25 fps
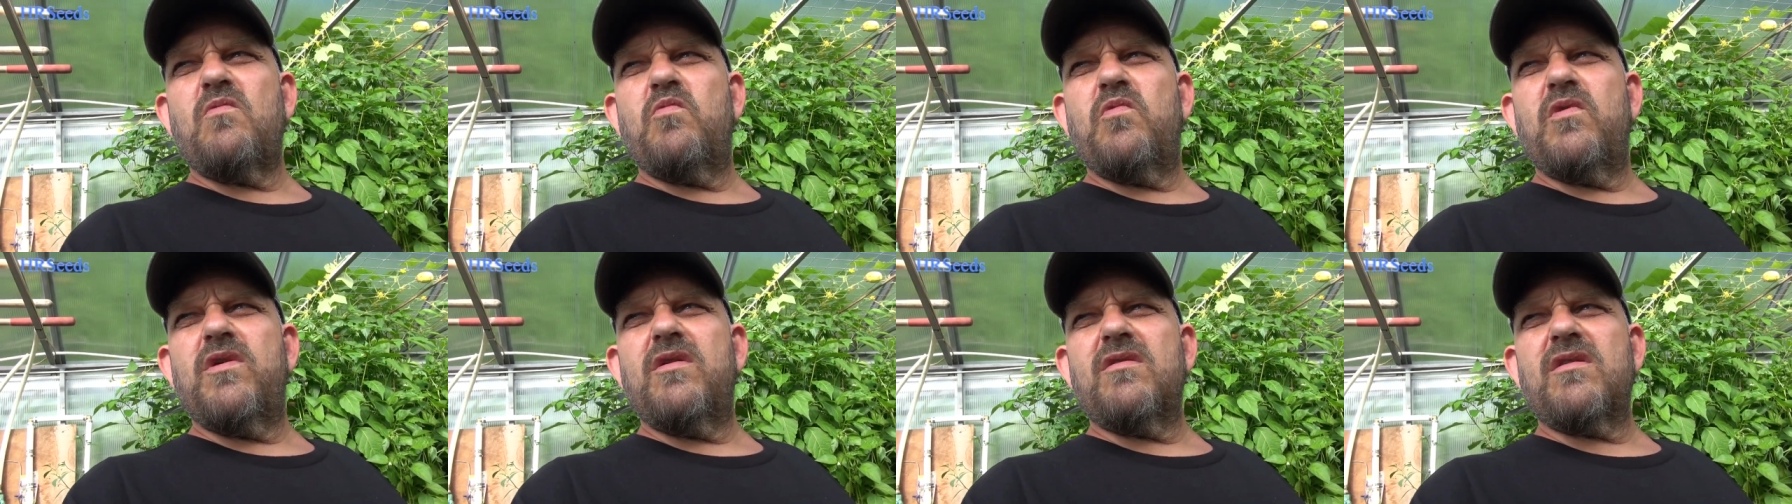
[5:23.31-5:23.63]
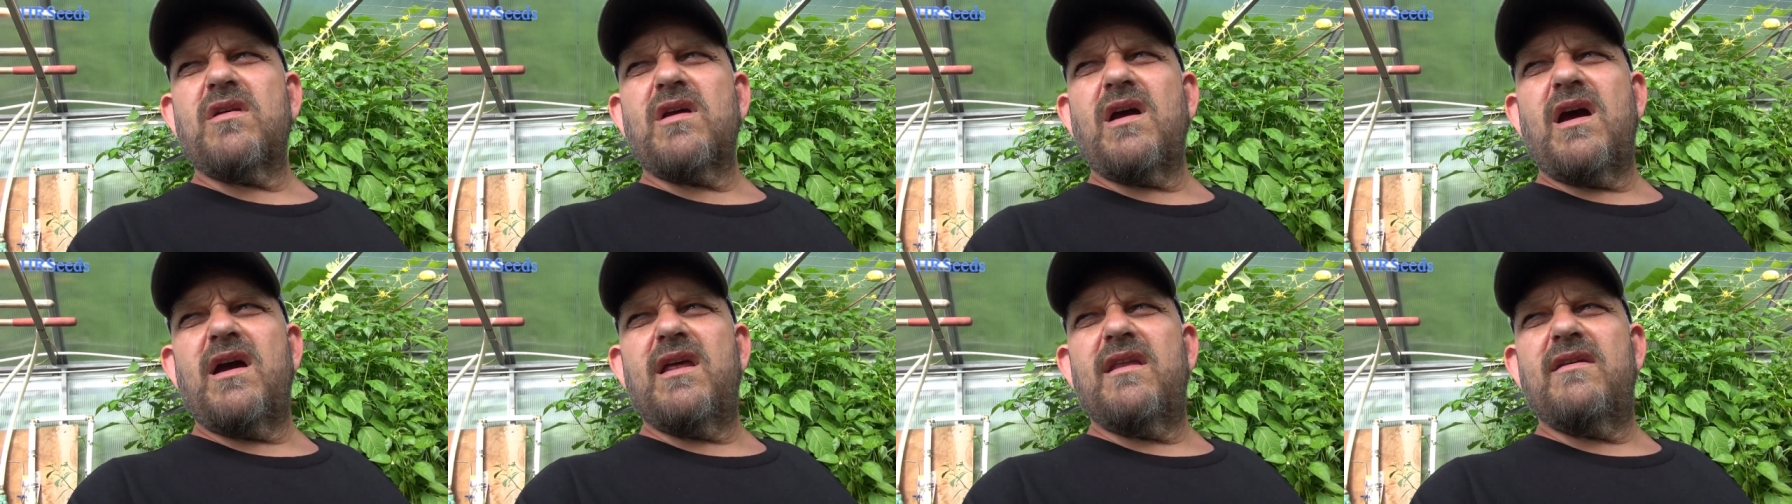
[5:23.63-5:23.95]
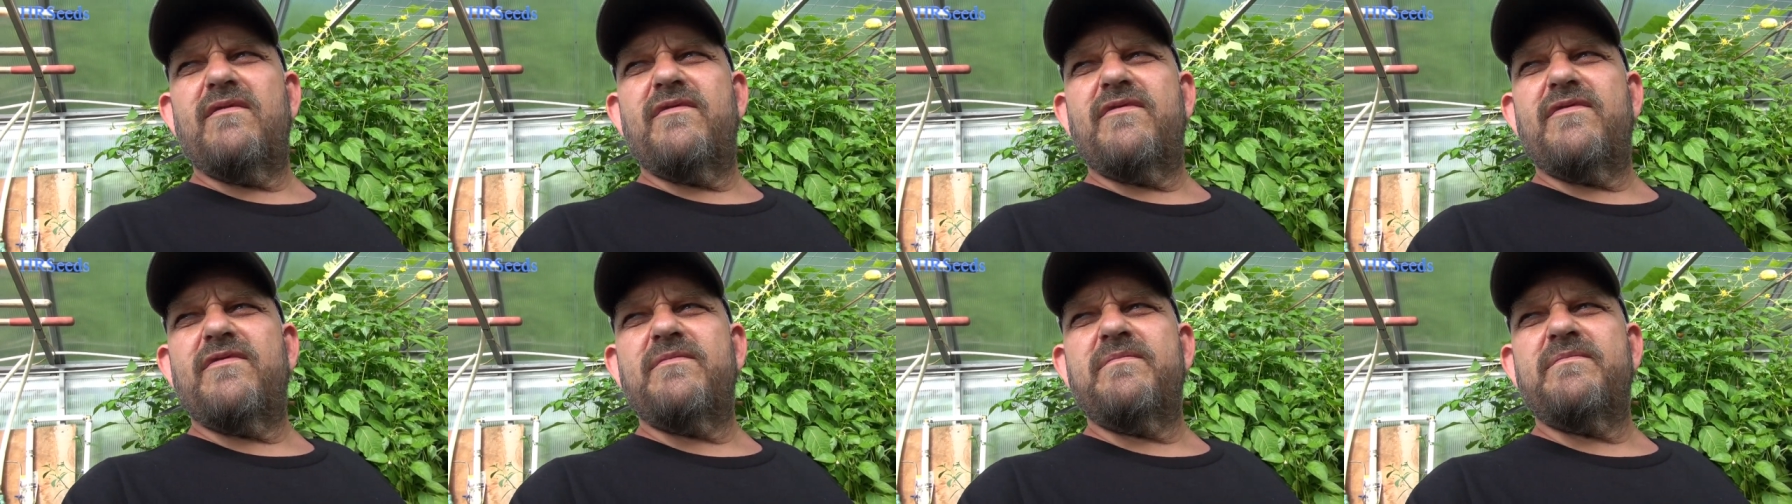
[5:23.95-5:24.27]
weird kind
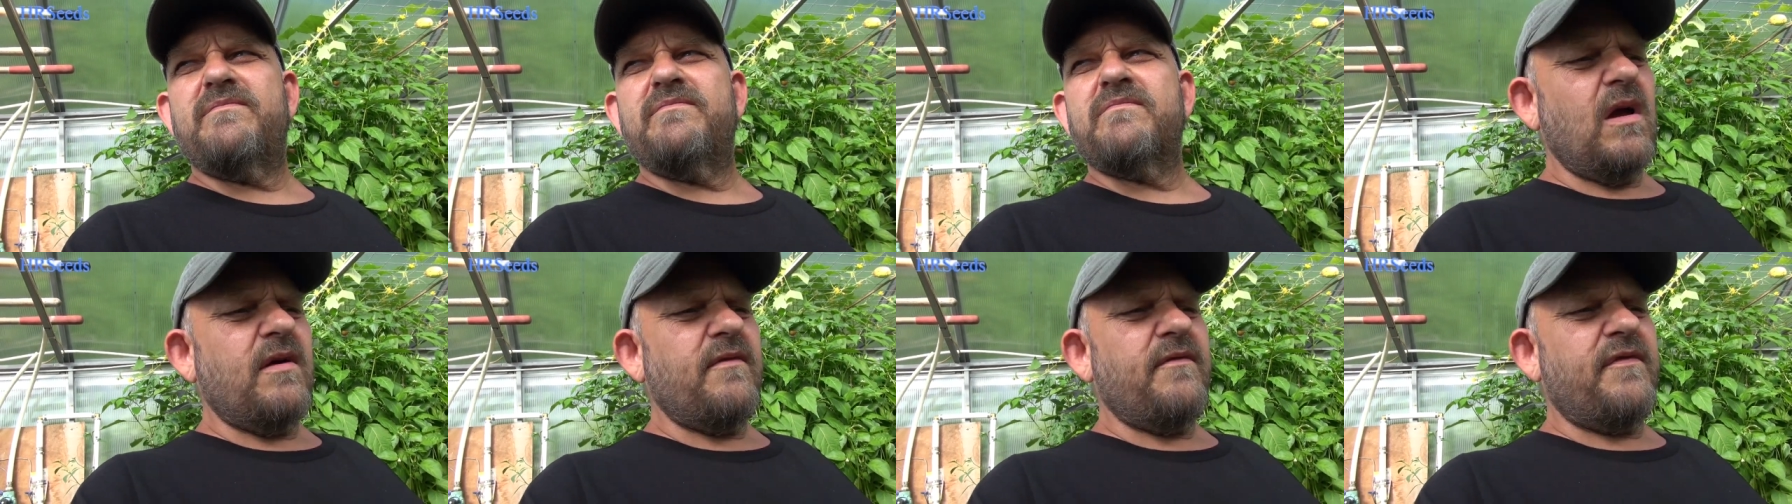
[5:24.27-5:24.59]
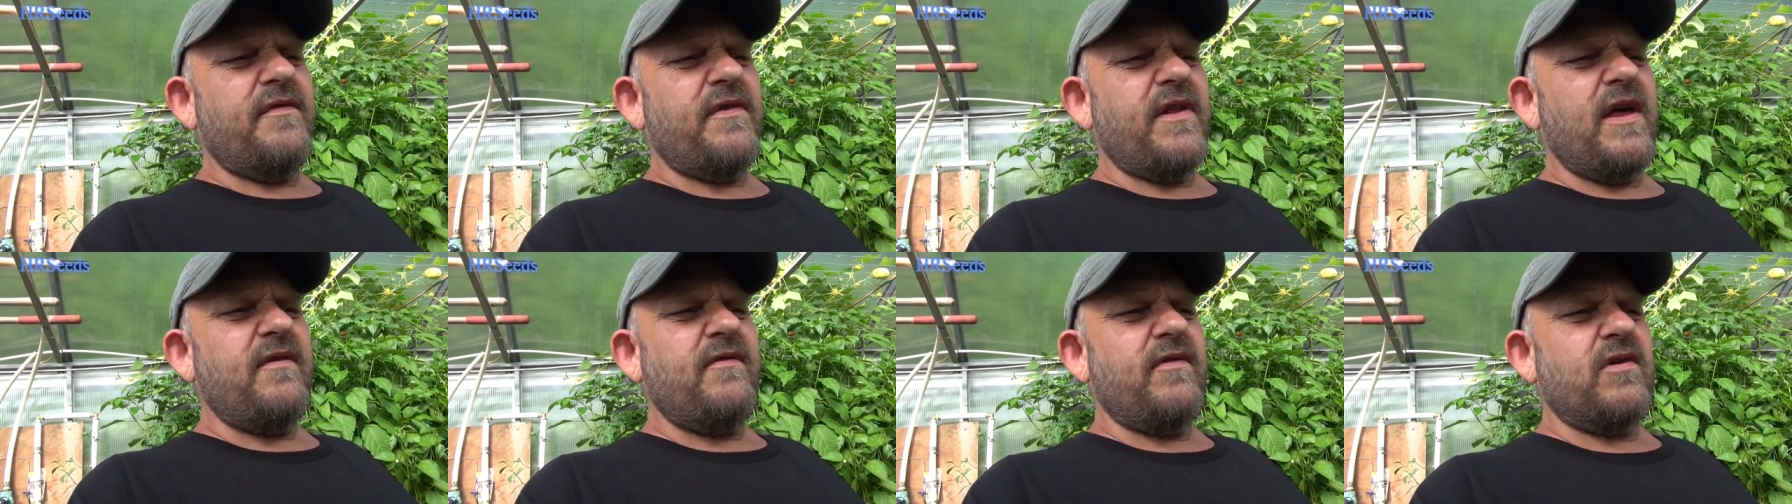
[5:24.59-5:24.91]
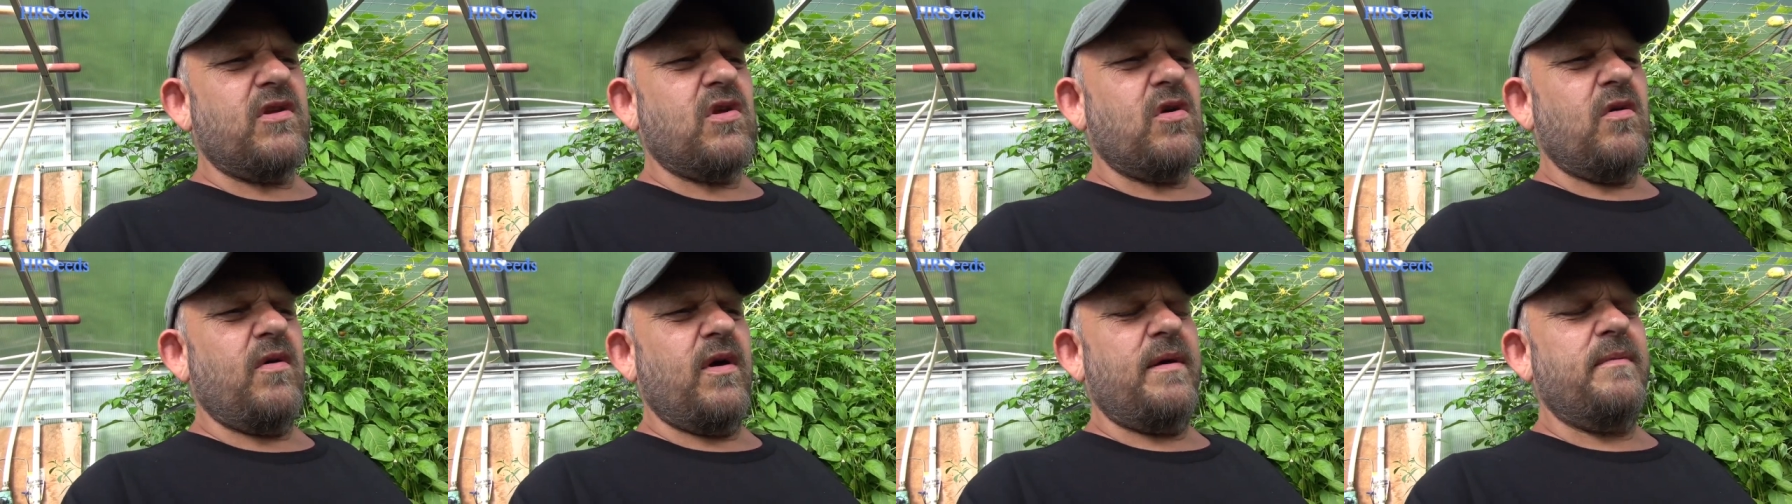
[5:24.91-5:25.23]
of flavor
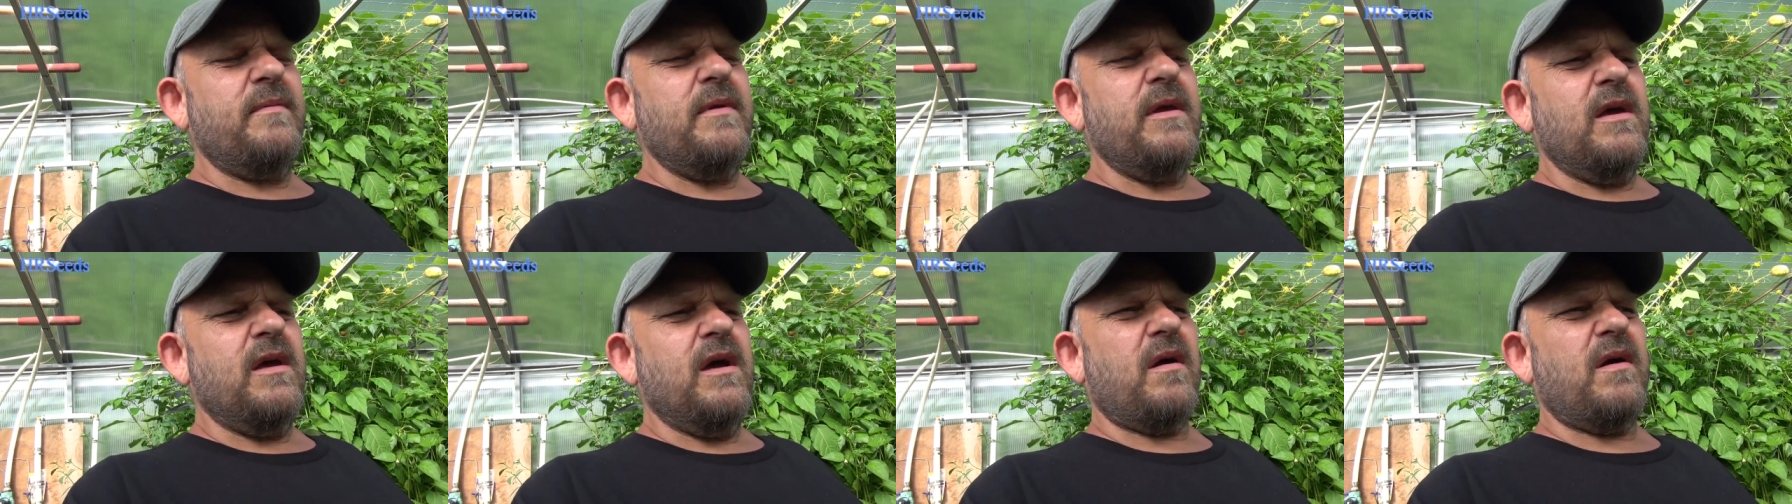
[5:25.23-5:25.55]
to it.